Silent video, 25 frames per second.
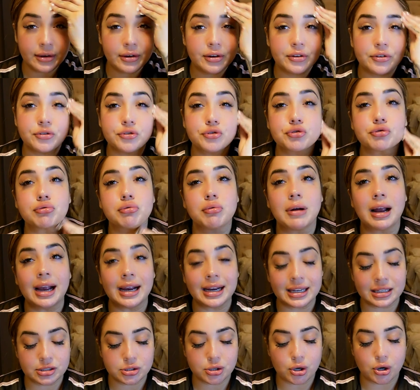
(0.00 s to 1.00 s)
And
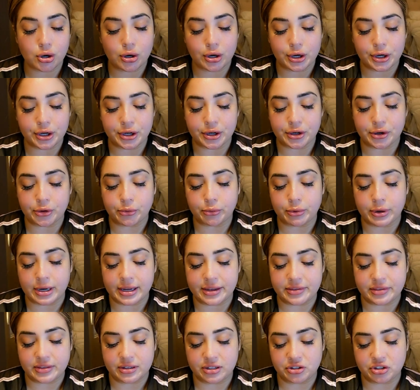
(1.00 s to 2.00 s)
track is harder to
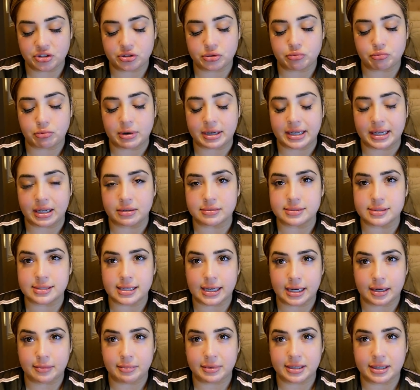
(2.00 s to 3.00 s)
run than just running
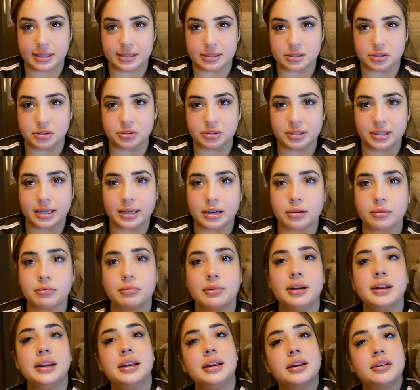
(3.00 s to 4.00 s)
outside, because you're like
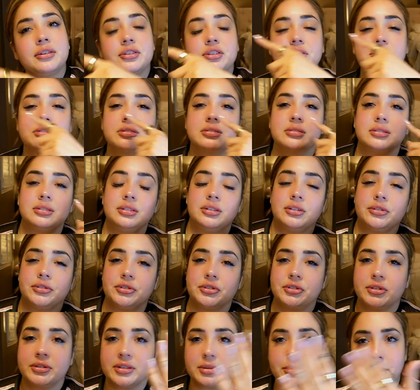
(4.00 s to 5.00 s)
running, just, you know,
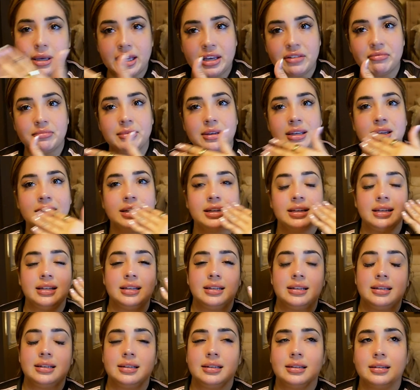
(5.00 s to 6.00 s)
you're on the pavement,
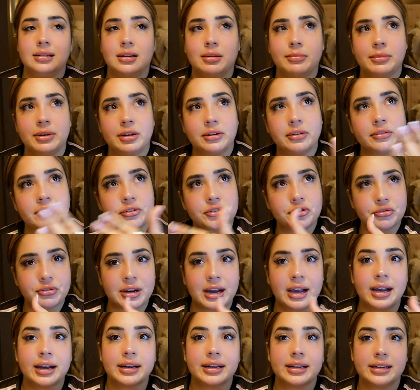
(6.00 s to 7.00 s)
and I mean on the
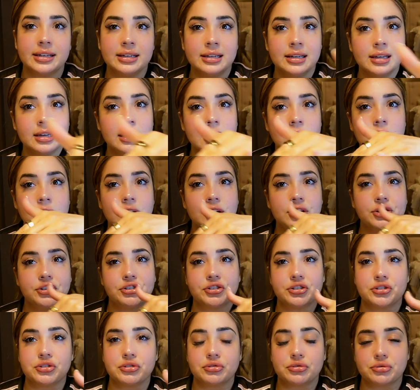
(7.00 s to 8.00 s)
track, and
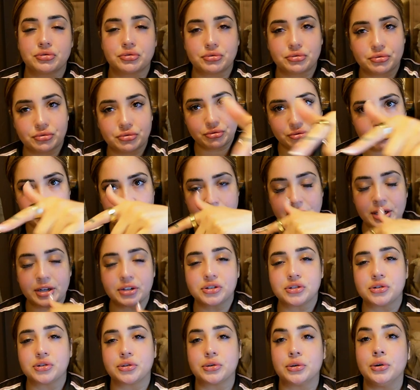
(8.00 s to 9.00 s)
you're just going in a
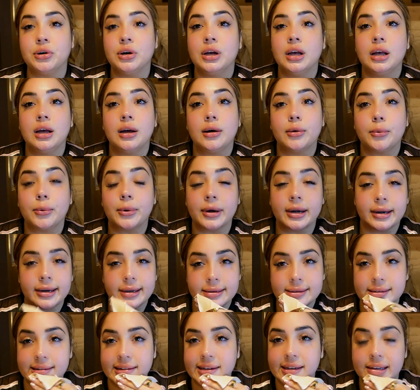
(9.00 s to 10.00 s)
circle.
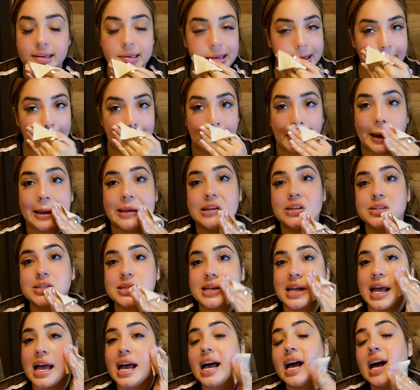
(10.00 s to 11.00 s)
Whereas like I used
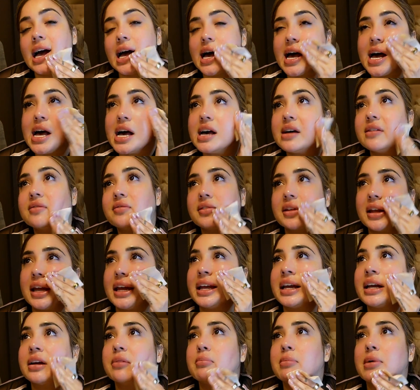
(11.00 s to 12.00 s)
to have
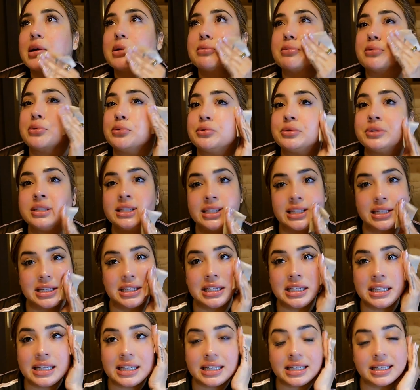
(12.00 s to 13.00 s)
like my
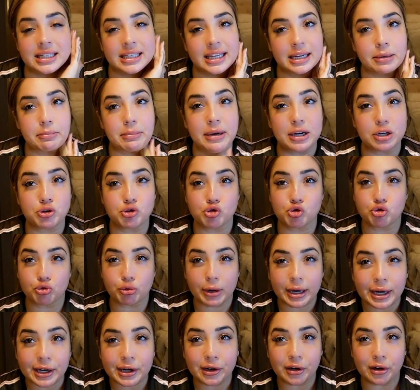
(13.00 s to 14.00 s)
routine, like my
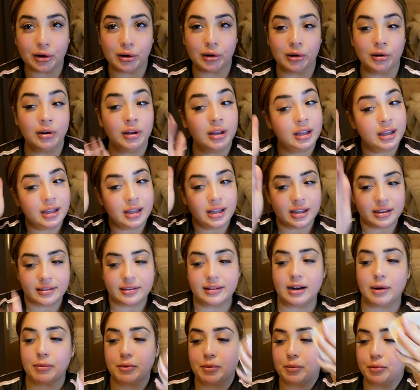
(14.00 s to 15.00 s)
trail
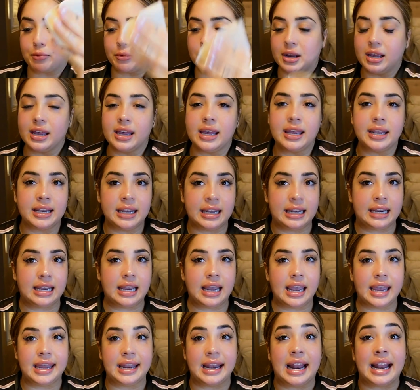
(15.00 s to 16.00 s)
that I would run,
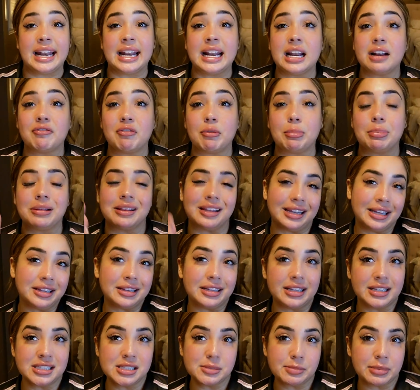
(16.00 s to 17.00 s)
and I'd have a
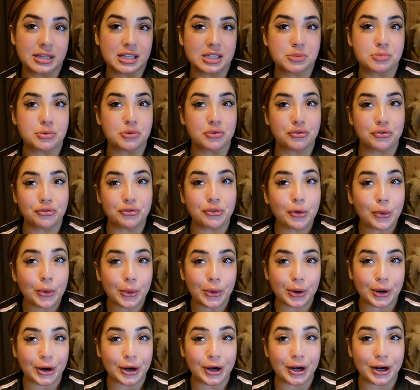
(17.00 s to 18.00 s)
playlist, because
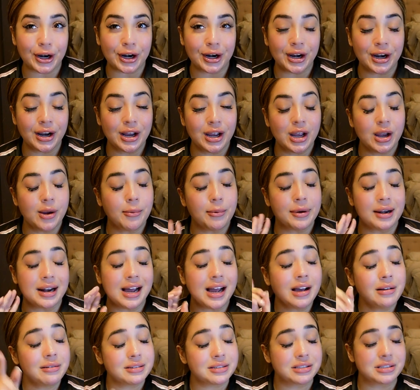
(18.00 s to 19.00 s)
before when
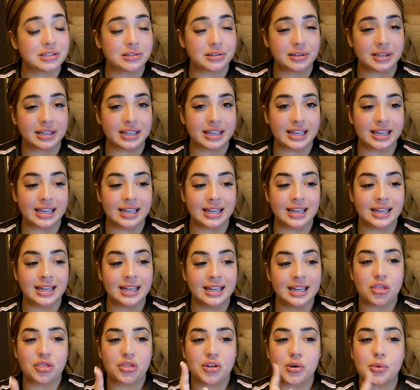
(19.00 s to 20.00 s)
I was doing it,
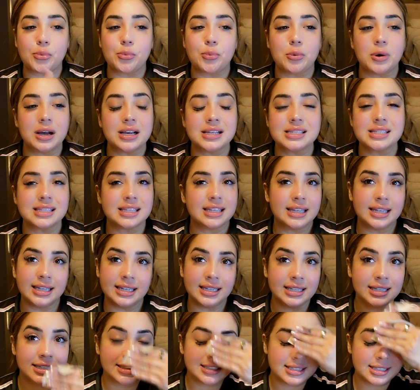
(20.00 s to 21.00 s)
there
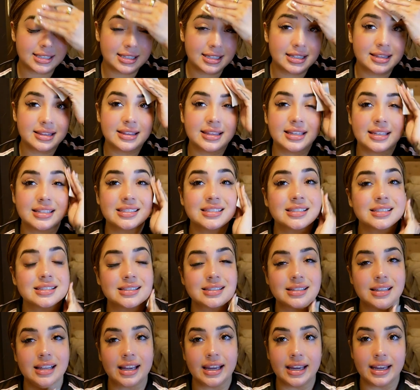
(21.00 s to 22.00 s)
wasn't
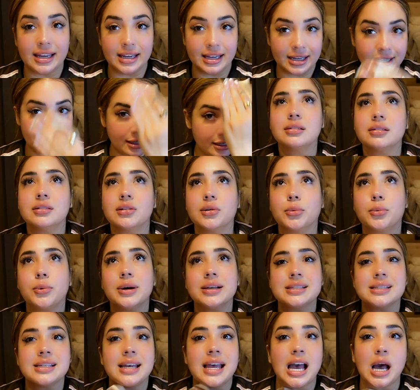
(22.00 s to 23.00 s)
this, like, there
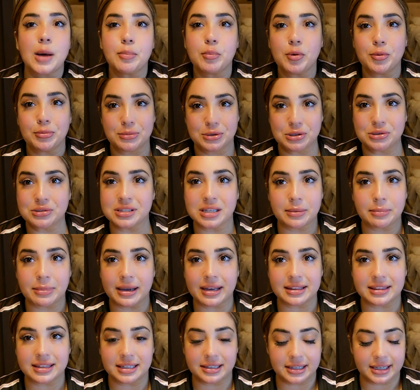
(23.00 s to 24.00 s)
wasn't Apple Music
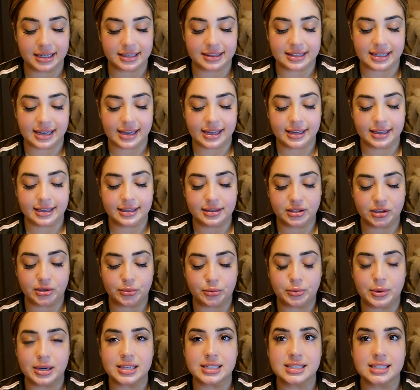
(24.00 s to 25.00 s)
back then like that. There
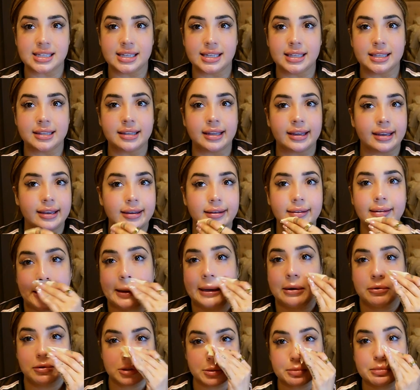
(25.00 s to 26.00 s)
wasn't, like,
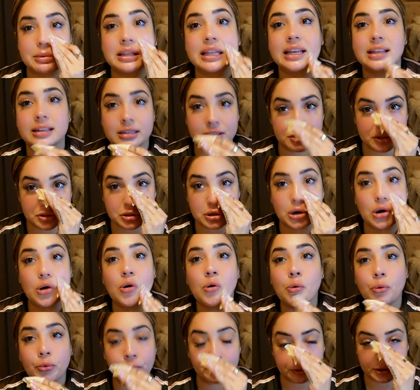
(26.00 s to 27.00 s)
it was playlist
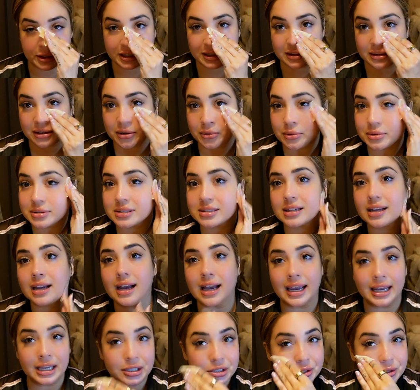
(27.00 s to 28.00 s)
only. There was
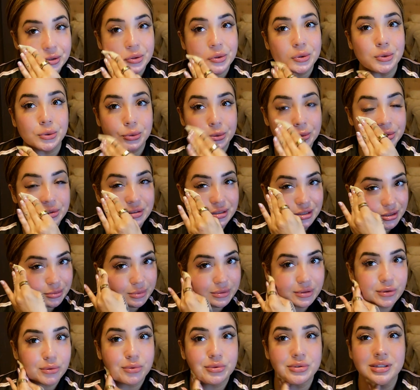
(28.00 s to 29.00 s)
iTunes,
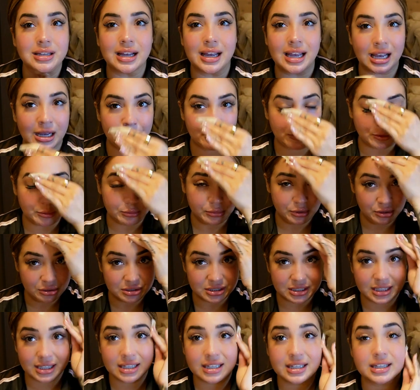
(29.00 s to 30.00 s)
but there was not Apple
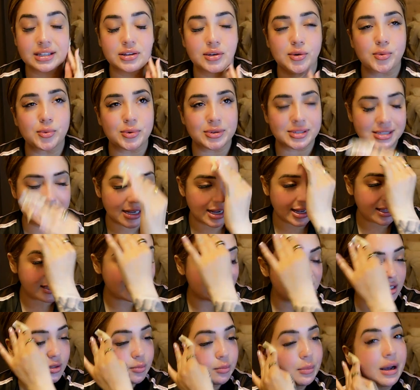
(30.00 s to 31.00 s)
Music. There was
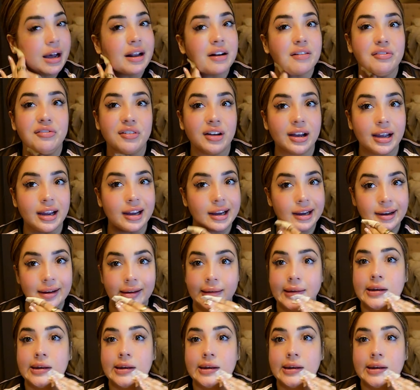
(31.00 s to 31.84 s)
not Spotify.